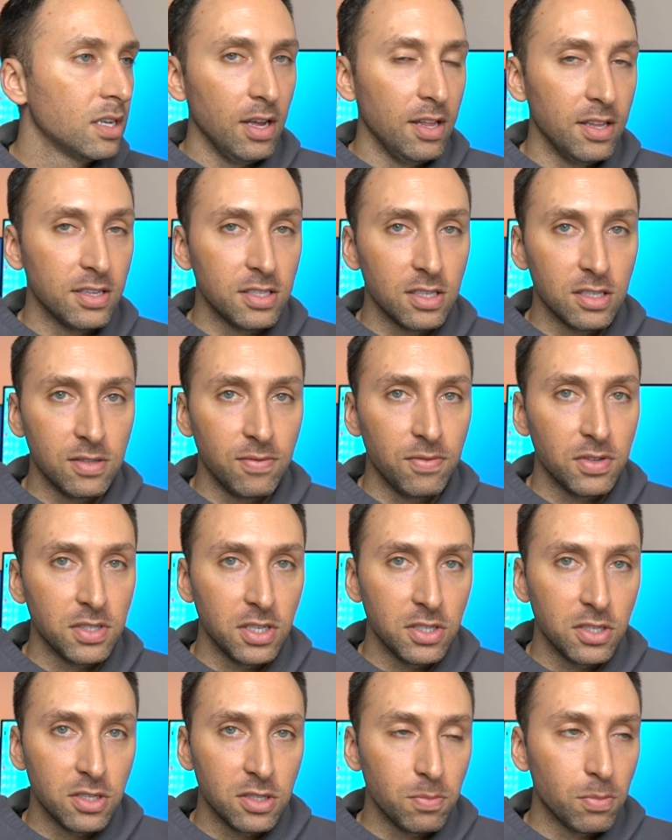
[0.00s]
And this is
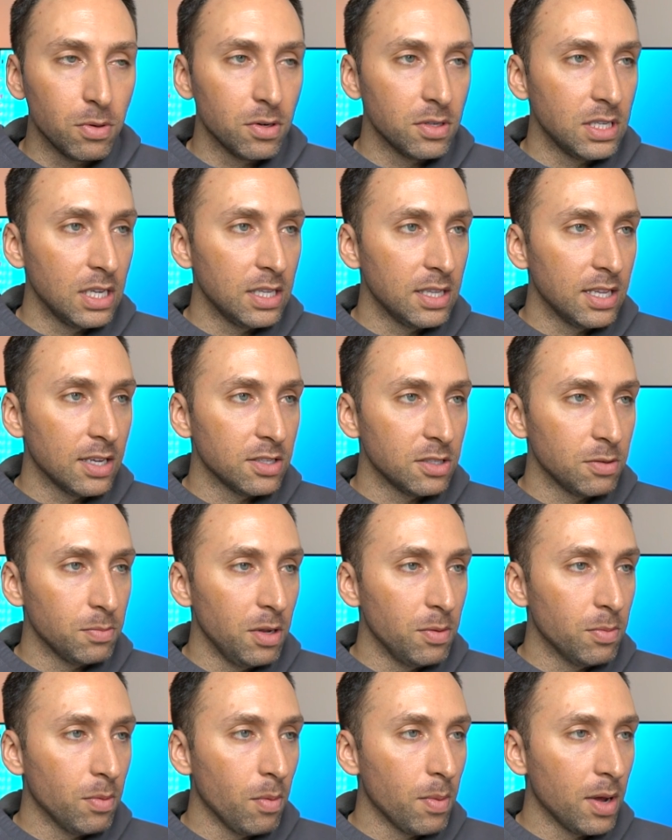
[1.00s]
physicians per 10,000
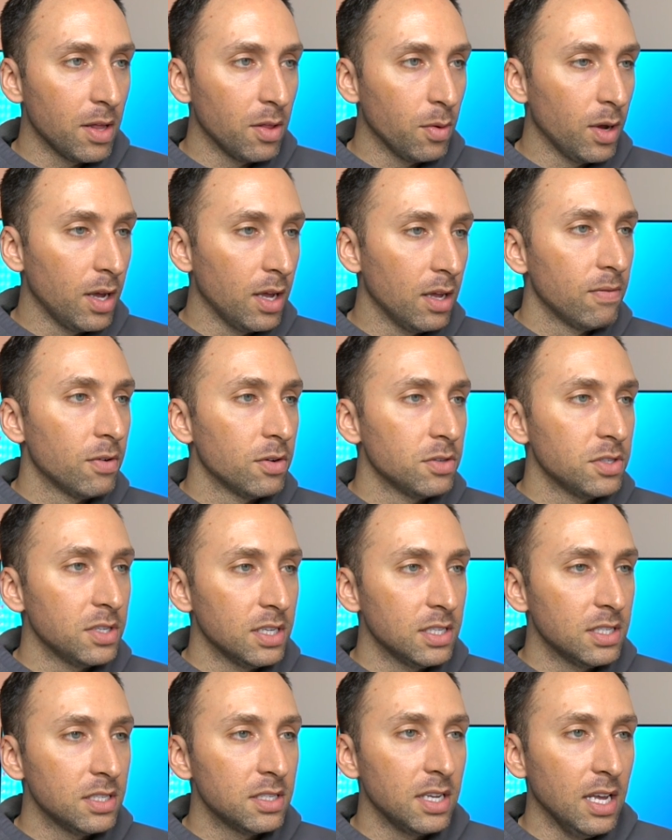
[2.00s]
people, by the way,
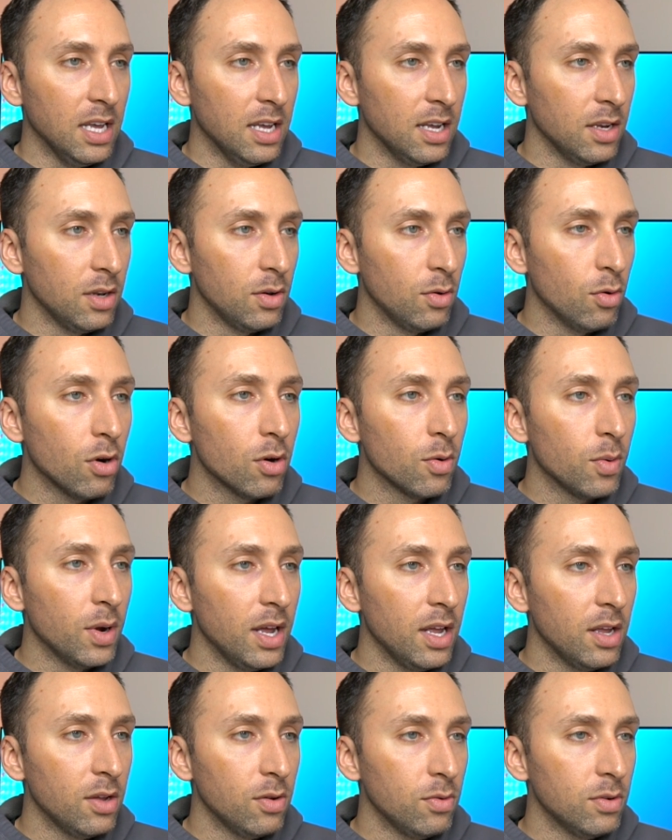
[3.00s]
versus say
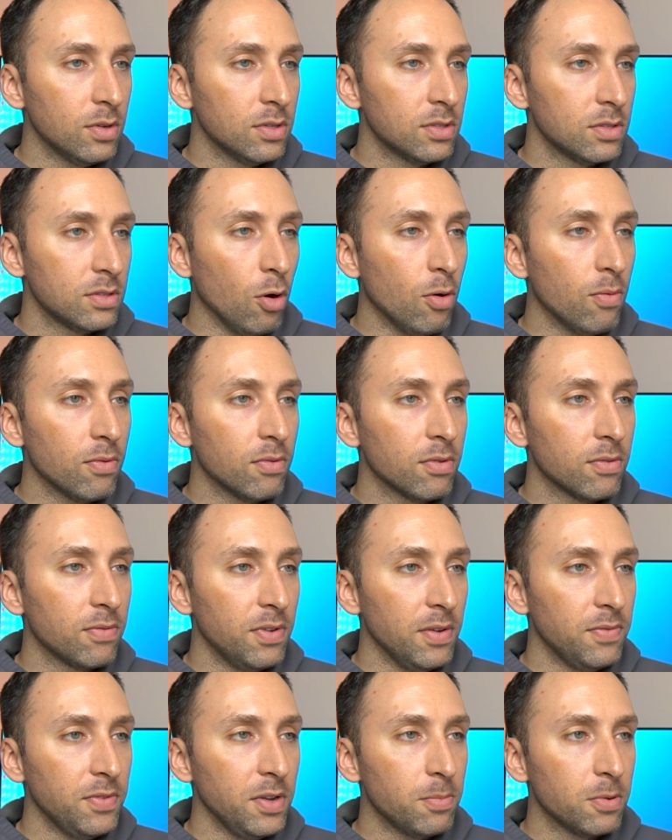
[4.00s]
Norway, who is over
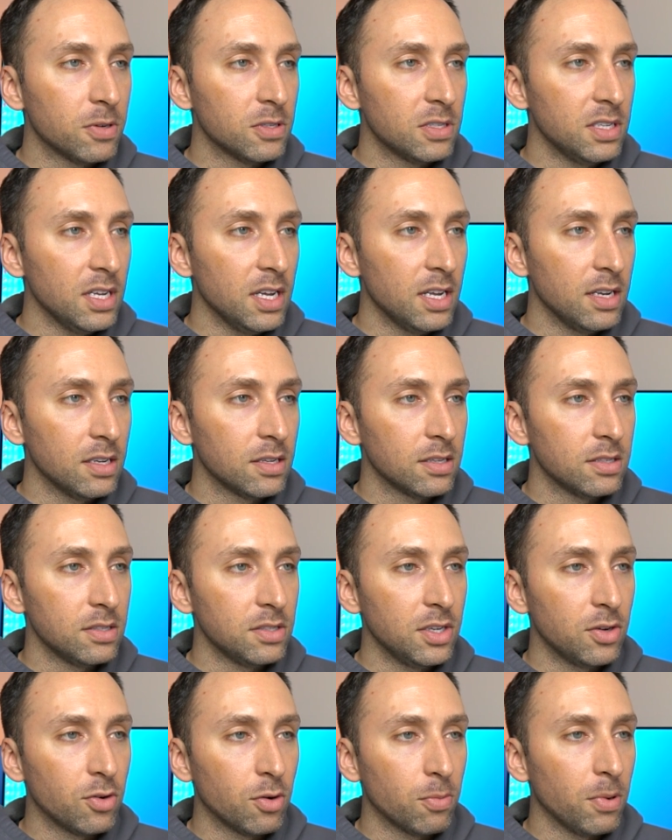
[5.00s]
50%
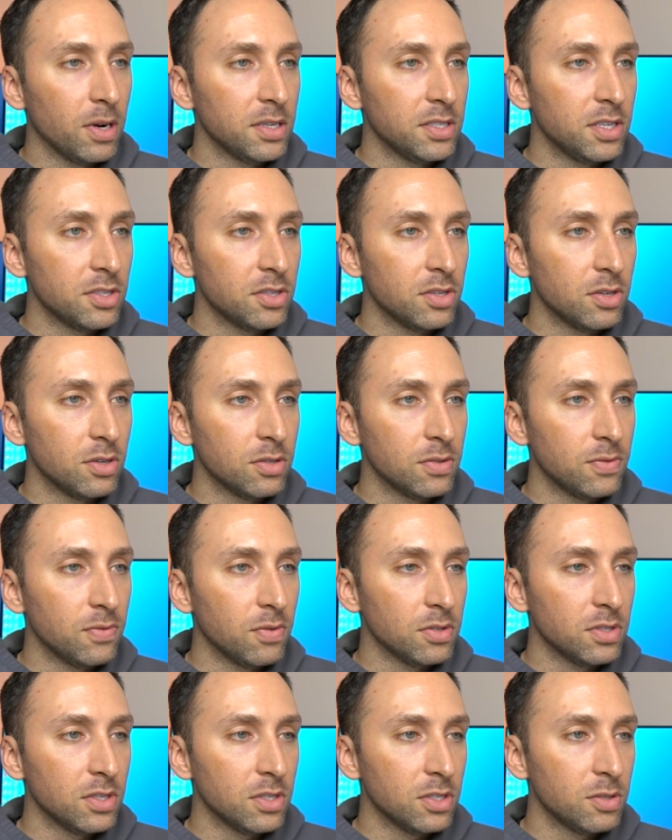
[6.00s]
general practitioners
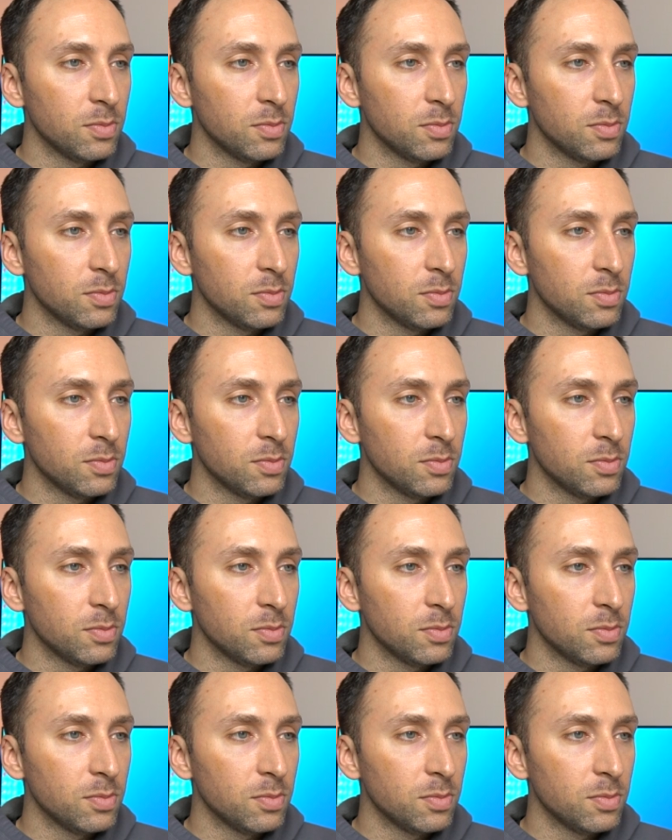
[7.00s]
versus